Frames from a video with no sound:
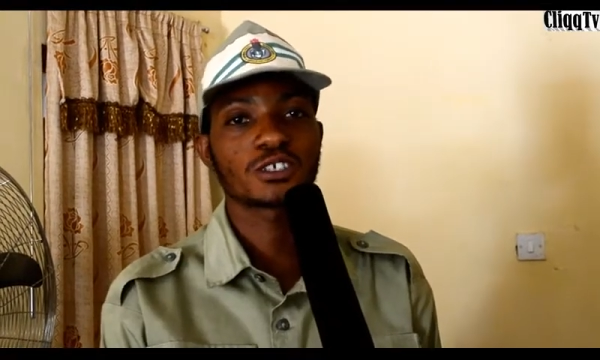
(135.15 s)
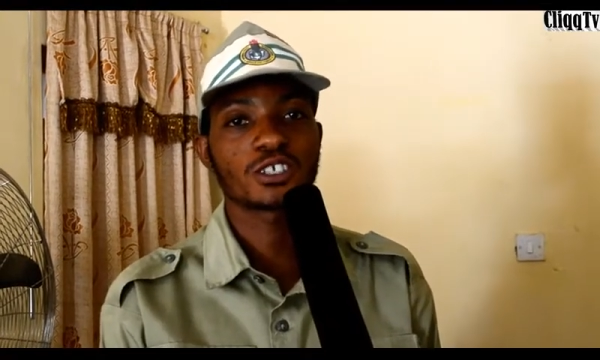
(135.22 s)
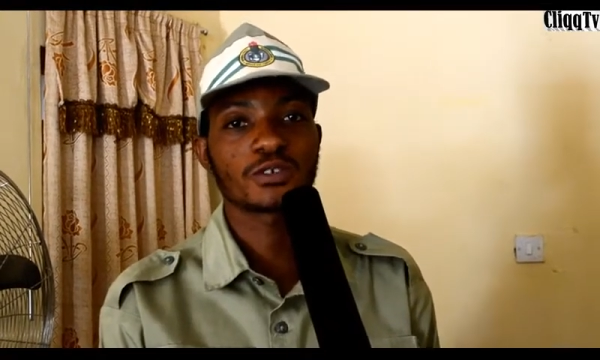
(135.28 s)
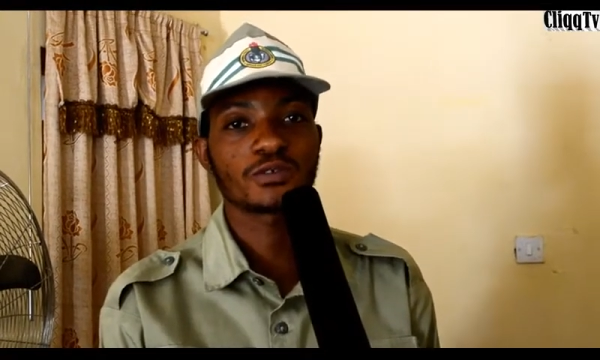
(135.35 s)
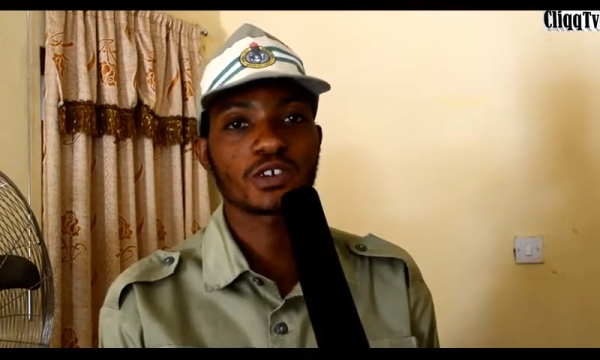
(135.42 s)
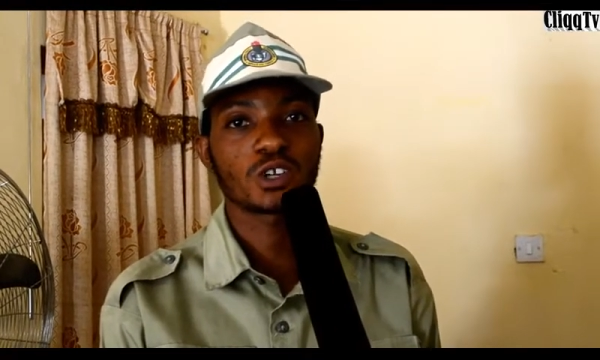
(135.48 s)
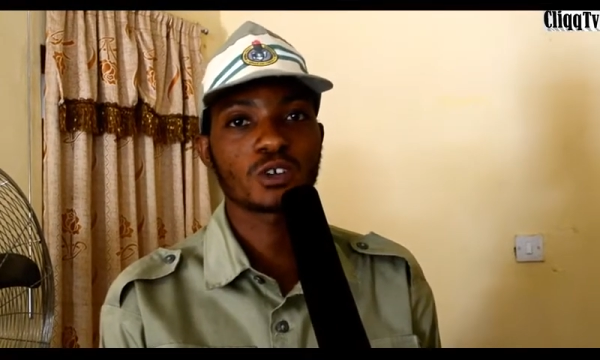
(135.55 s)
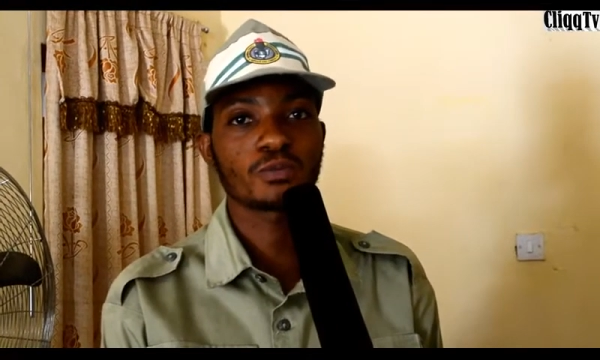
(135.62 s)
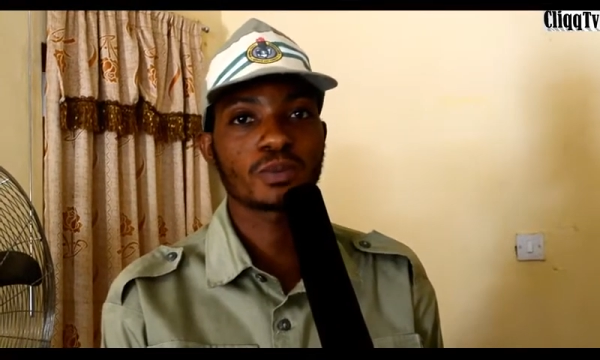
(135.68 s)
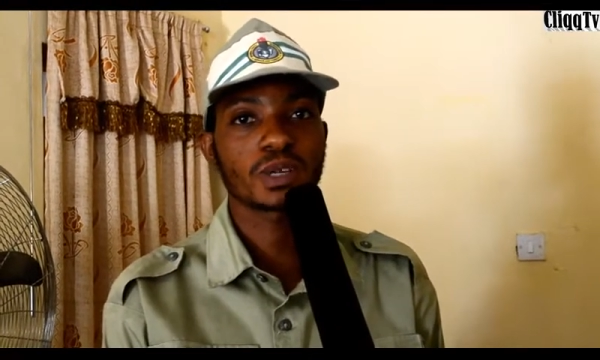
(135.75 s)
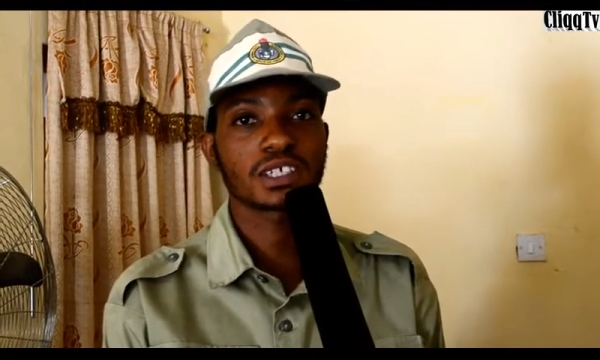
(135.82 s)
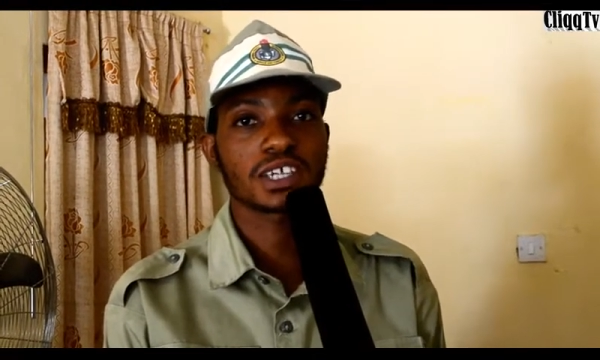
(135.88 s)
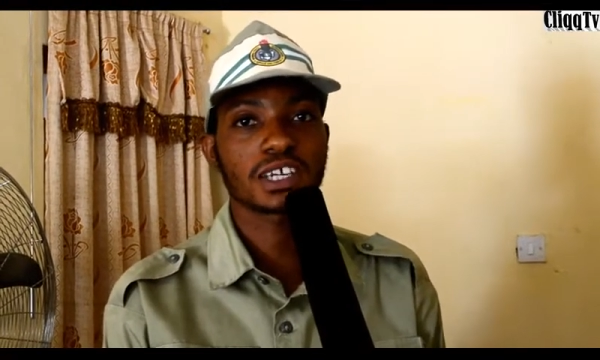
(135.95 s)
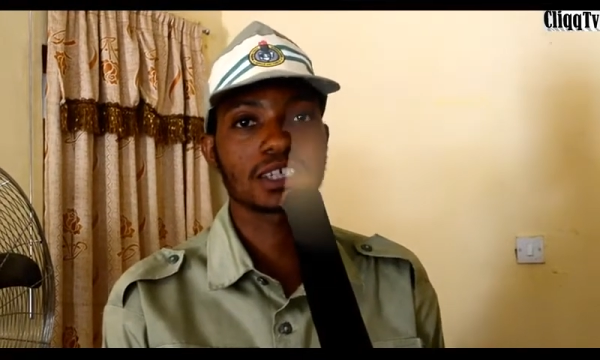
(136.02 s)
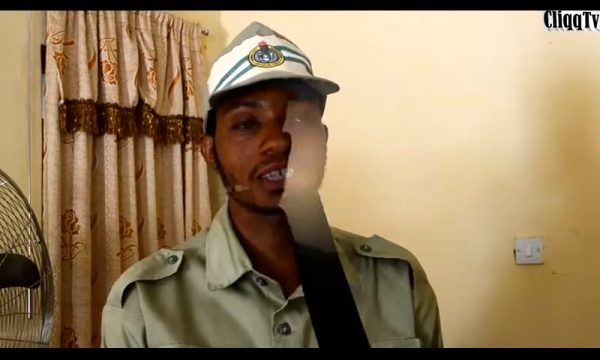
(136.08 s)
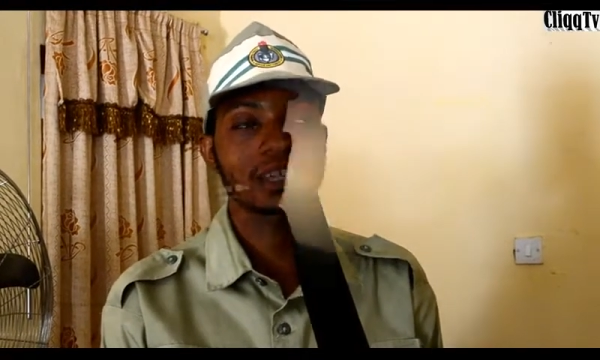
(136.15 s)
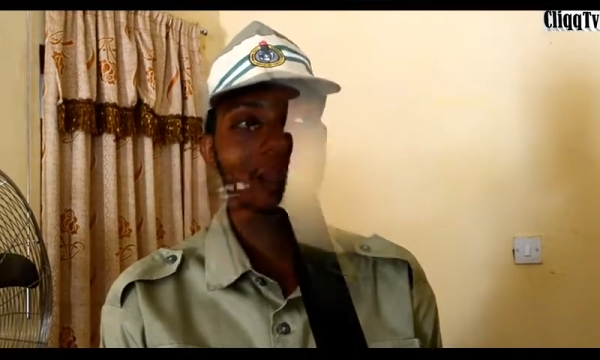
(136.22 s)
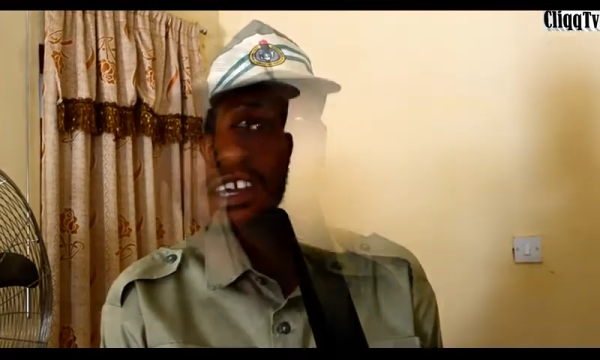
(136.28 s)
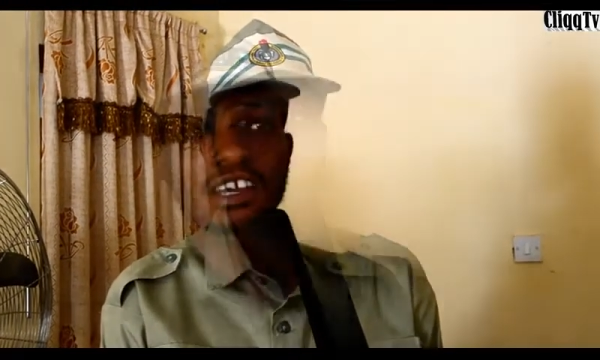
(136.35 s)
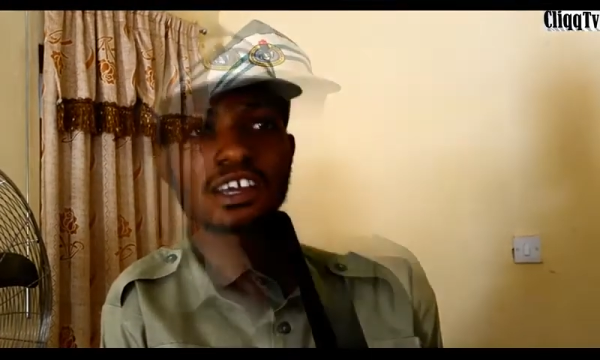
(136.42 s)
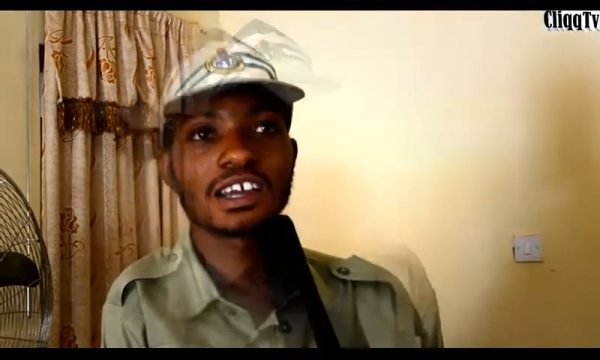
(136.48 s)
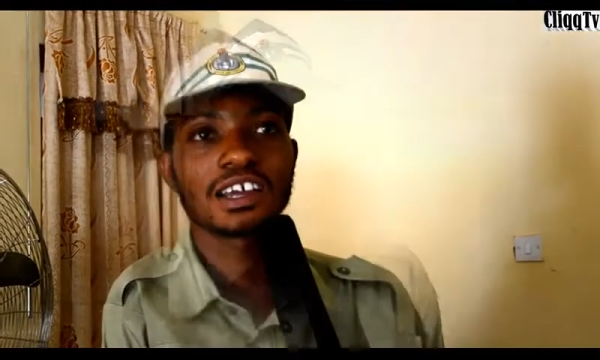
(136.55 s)
Development, Katsina
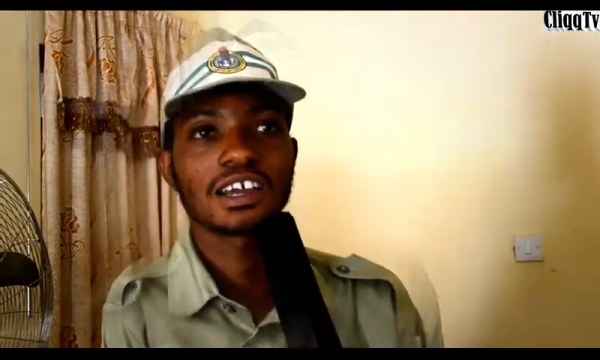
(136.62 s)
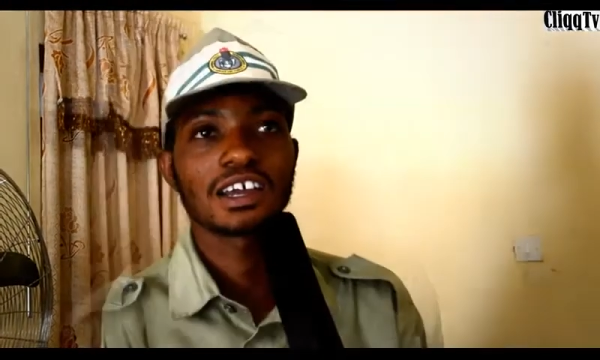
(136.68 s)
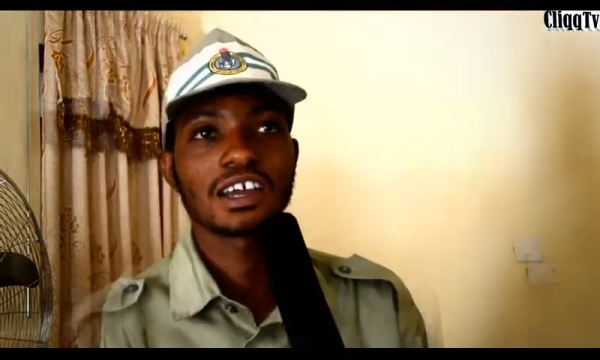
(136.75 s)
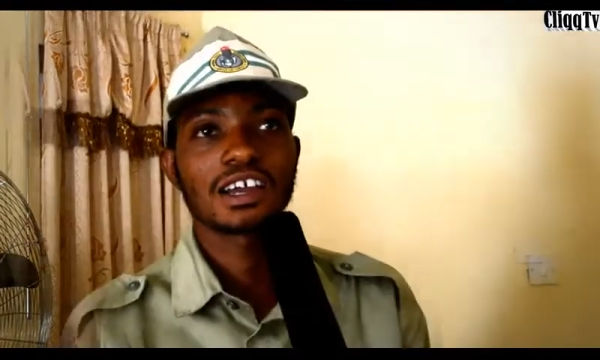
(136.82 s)
State.